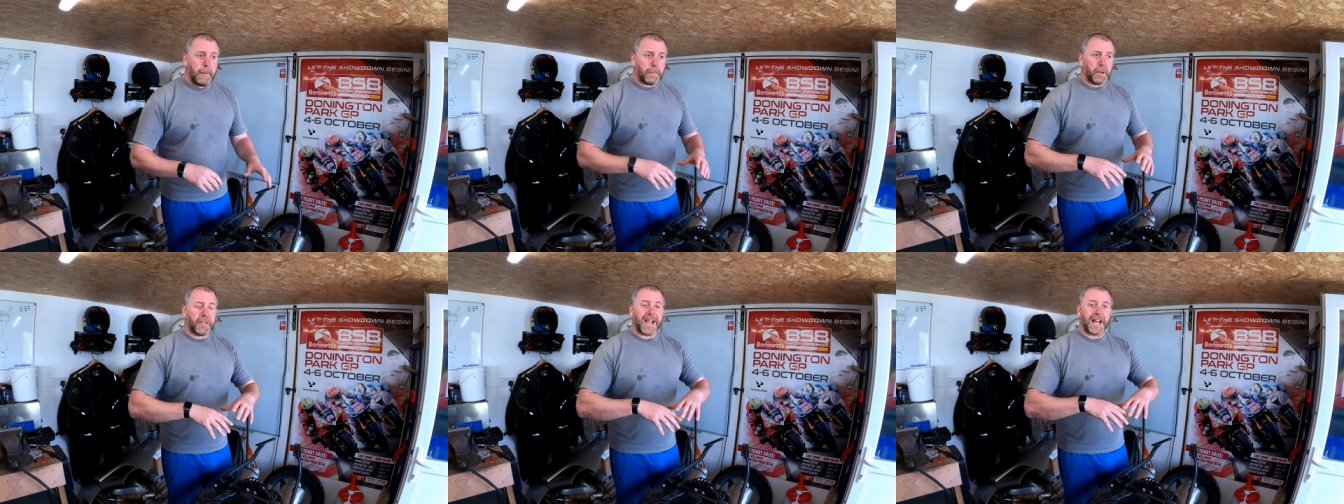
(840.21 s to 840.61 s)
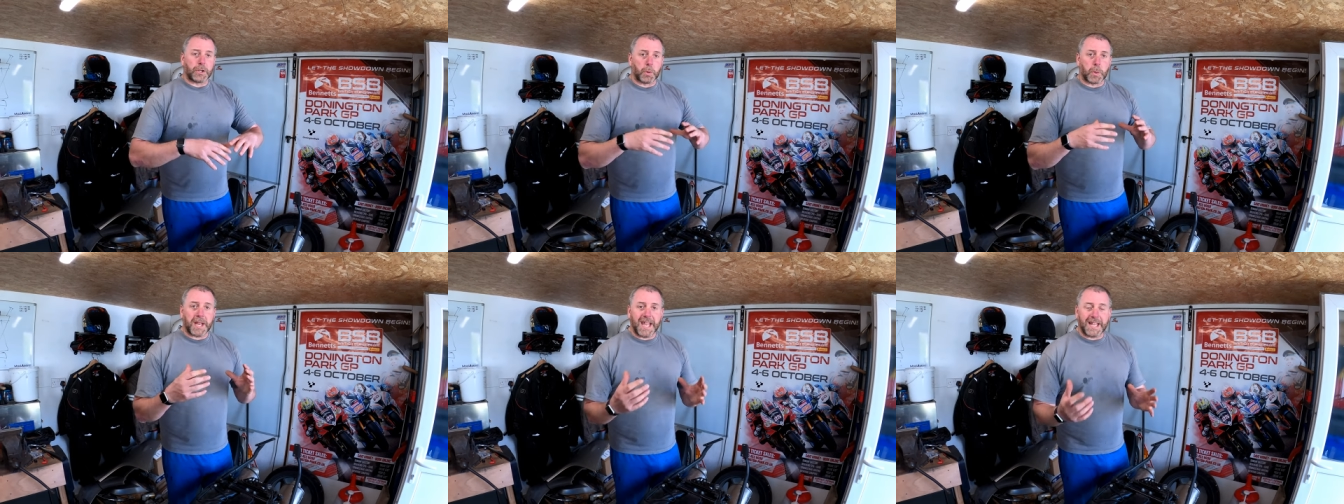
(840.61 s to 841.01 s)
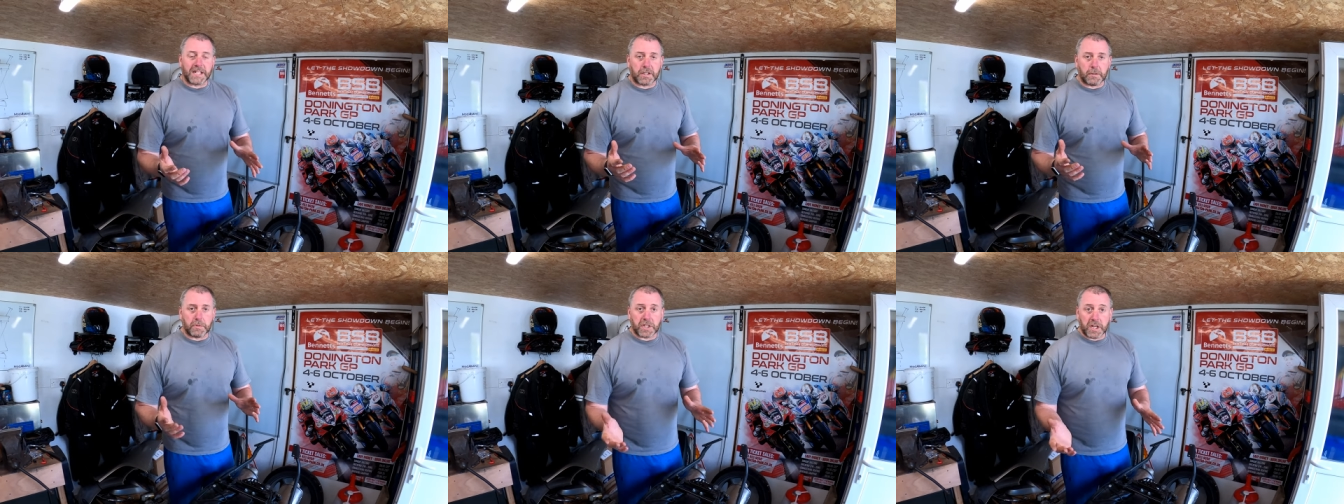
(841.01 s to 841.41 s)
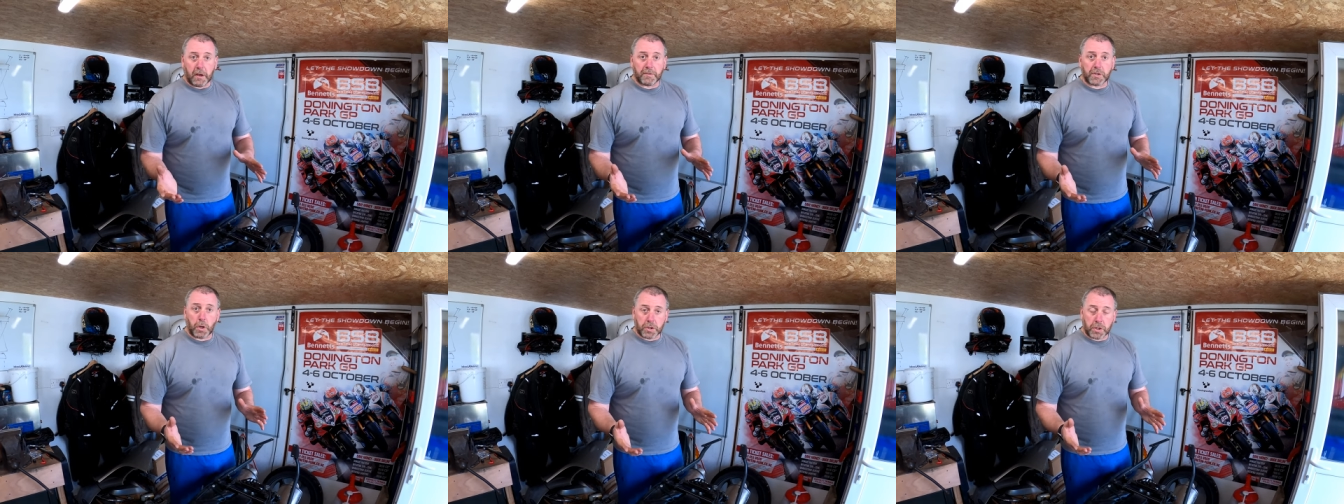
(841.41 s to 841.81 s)
but the actual kits
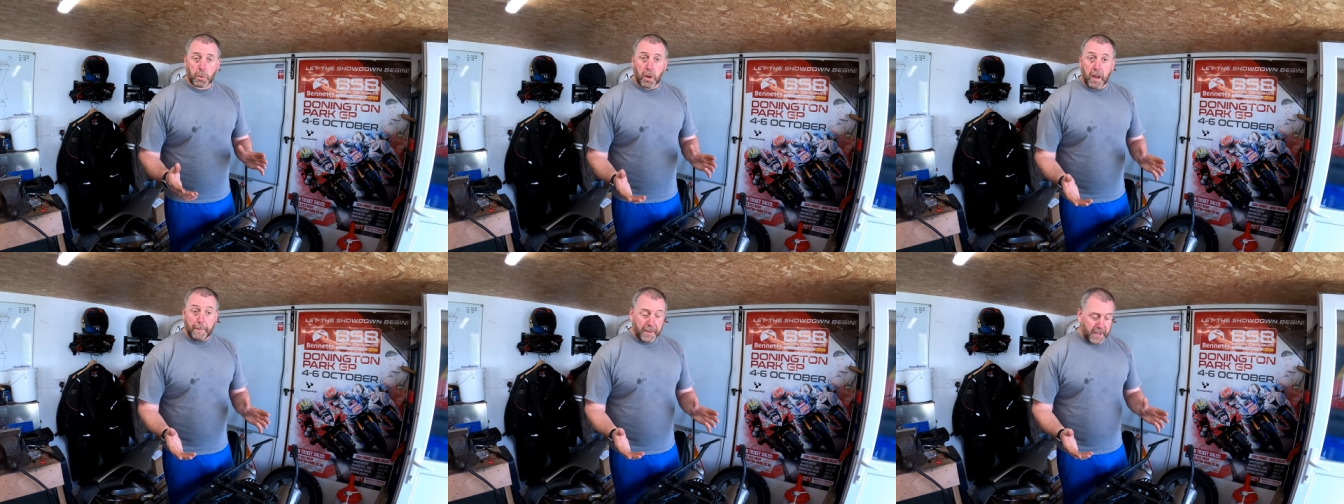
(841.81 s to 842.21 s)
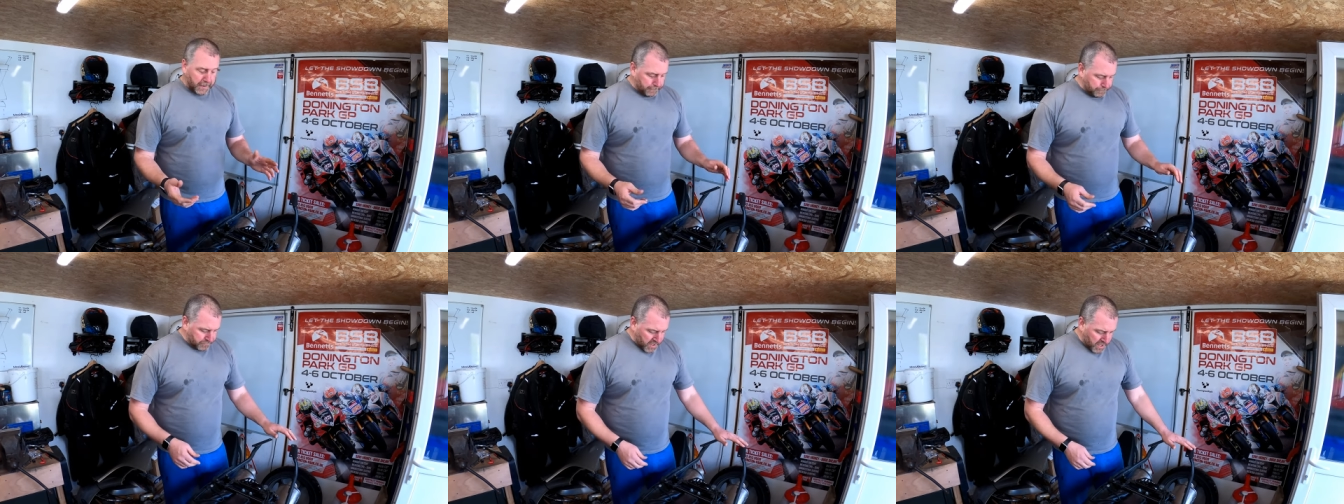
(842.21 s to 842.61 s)
themselves cost quite a bit.